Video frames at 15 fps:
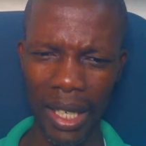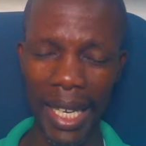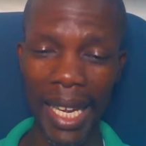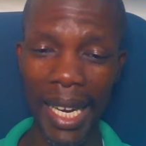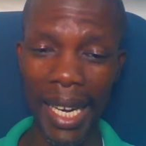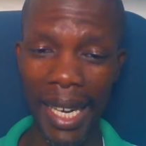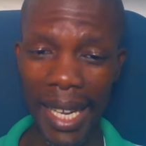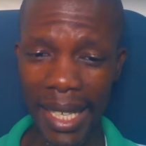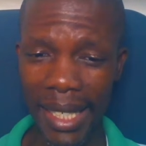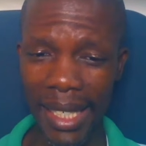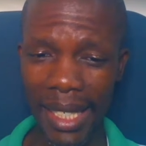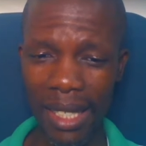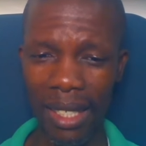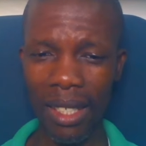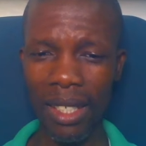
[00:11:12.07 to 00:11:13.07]

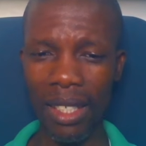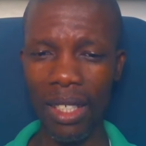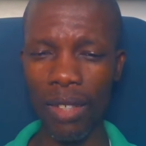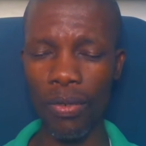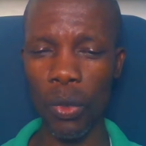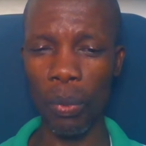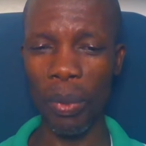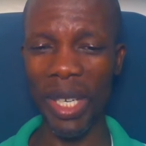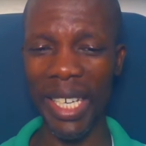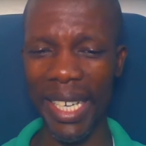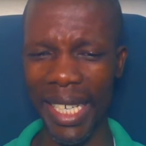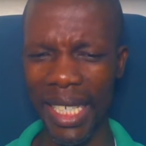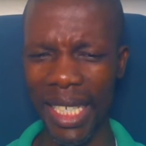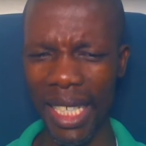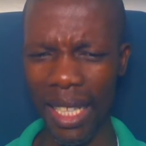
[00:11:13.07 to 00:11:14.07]
Unless, if you've been
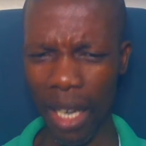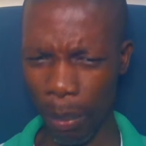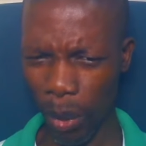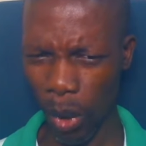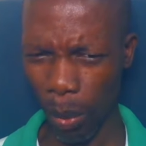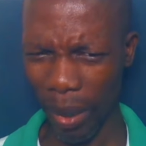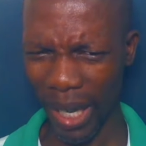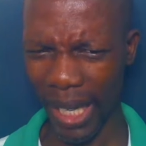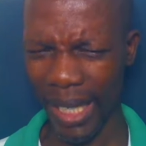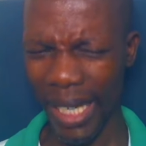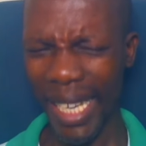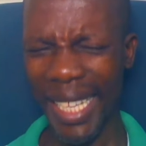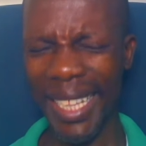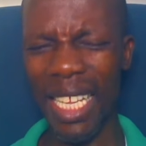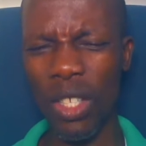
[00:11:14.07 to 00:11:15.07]
reading their propaganda,
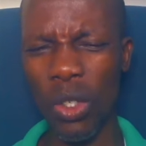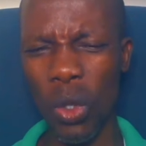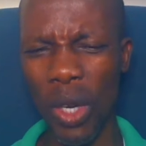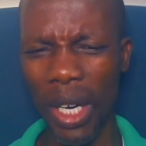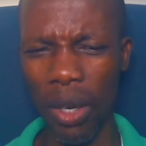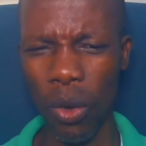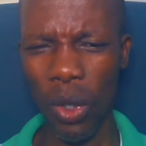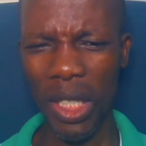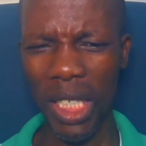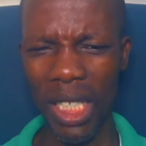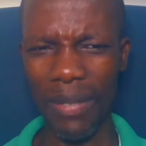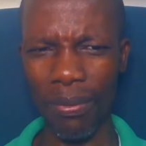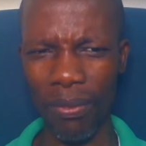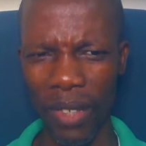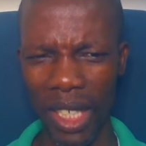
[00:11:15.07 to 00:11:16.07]
there is no recorded
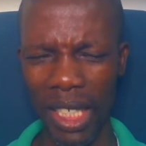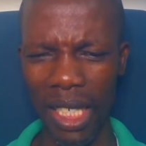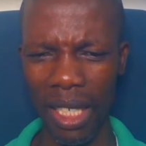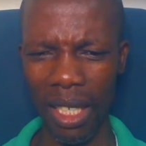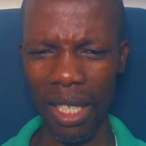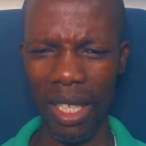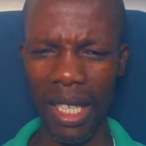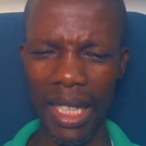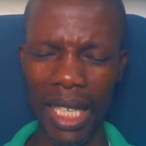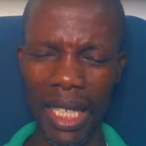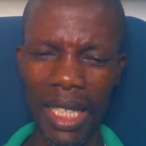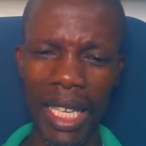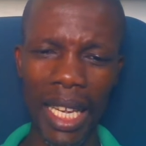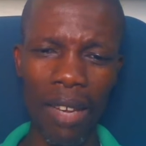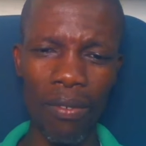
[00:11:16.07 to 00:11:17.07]
victory
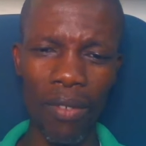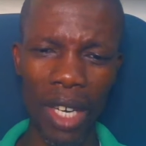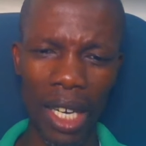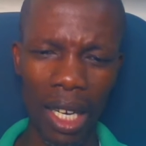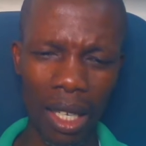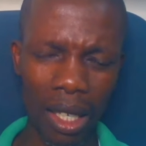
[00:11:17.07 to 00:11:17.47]
that they ever